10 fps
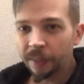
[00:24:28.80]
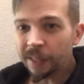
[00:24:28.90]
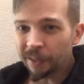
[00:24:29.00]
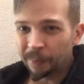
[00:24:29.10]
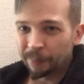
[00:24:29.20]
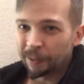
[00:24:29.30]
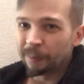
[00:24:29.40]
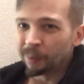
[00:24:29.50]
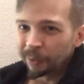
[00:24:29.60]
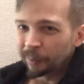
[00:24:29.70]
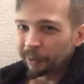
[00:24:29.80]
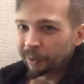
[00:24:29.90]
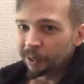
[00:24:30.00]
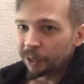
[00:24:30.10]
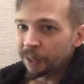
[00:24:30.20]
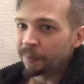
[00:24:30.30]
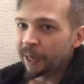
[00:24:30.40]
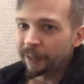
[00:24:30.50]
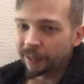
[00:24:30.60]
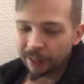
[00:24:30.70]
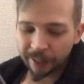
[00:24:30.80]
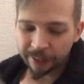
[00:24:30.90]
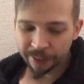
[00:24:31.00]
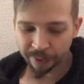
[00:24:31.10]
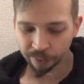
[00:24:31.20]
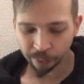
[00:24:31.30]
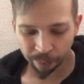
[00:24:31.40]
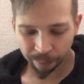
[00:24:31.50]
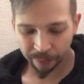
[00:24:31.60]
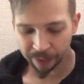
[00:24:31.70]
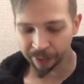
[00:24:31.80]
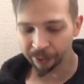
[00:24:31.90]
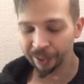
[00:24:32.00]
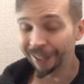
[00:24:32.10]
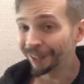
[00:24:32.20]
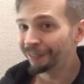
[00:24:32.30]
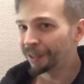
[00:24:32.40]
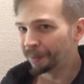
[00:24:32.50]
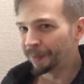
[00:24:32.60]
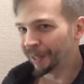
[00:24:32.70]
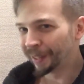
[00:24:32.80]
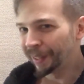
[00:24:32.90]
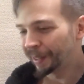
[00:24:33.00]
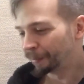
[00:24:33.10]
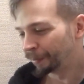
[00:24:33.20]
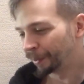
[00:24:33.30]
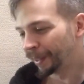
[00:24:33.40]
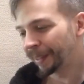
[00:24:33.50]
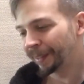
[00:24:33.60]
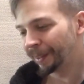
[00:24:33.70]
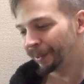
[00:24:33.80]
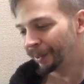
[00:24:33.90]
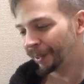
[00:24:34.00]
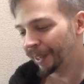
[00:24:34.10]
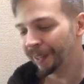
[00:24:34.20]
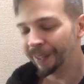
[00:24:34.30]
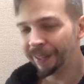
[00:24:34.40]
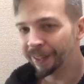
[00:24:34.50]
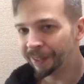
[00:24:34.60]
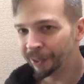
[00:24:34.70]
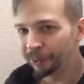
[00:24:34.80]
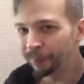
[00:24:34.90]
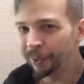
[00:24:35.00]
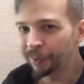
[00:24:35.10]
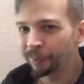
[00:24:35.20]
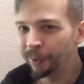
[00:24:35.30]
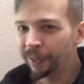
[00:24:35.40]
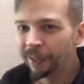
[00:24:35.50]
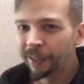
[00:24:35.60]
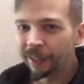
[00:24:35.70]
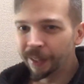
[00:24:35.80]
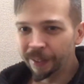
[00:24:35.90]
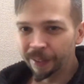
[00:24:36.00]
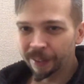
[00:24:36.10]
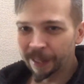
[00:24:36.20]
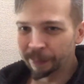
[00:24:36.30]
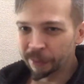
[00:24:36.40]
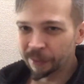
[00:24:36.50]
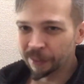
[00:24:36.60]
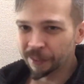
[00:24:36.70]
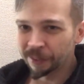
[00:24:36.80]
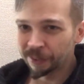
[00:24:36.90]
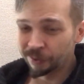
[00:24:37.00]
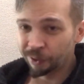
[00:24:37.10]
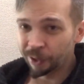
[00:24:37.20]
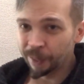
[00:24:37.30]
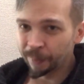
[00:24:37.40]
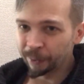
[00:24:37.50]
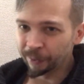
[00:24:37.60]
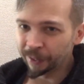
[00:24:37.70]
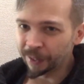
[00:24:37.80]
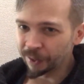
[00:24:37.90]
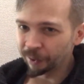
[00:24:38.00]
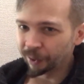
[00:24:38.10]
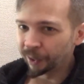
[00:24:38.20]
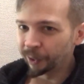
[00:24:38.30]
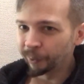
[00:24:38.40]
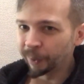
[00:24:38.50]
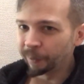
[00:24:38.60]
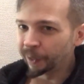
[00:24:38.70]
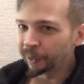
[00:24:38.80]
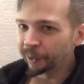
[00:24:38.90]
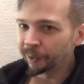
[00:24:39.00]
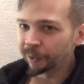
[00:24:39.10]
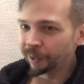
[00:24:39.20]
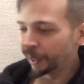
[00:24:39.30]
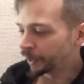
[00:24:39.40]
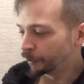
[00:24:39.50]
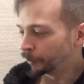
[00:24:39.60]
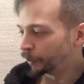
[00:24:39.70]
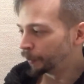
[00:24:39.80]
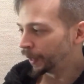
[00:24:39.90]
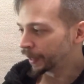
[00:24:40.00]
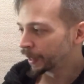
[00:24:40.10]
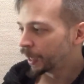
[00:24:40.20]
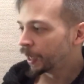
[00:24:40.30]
these are probably really cheap. I assume that they're like, you could probably get them for like $1 at any dollar box, right? In a comic shop. I don't think these are incredibly collectible, but